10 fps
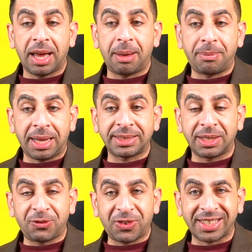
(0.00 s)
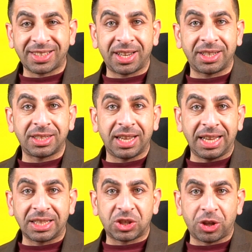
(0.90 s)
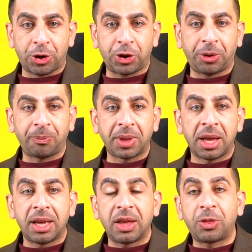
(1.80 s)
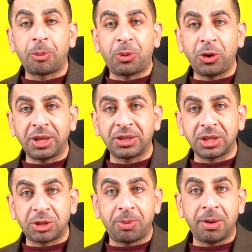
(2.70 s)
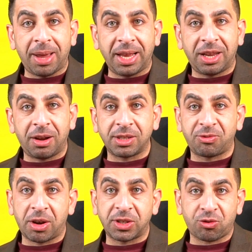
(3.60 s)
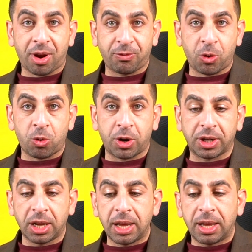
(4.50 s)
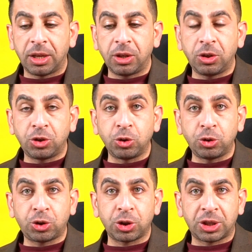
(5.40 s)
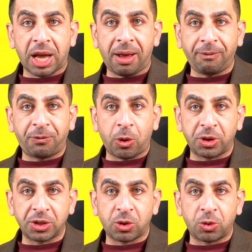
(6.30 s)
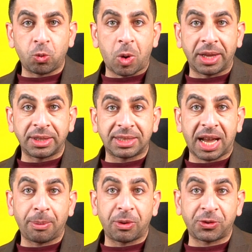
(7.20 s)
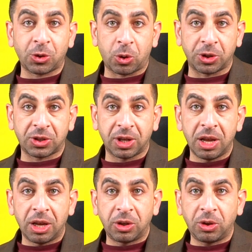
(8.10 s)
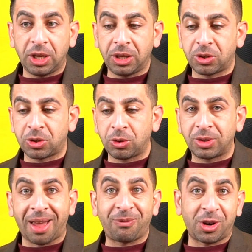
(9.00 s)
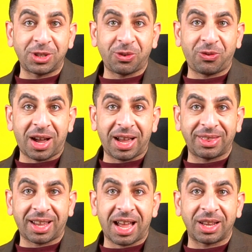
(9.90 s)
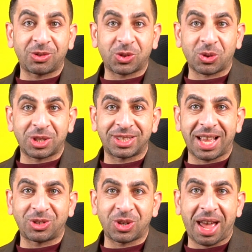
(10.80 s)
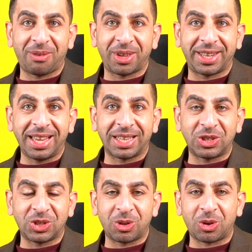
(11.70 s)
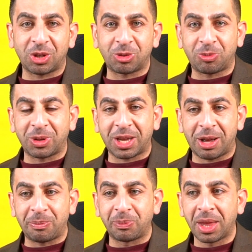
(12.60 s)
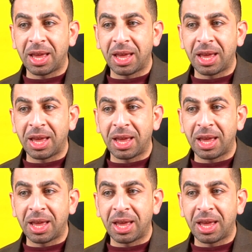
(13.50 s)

a multifaceted English learner. The point to be made here is very straightforward. You should not focus on one type of source. You need to diversify the kind of sources that you have in English in order to become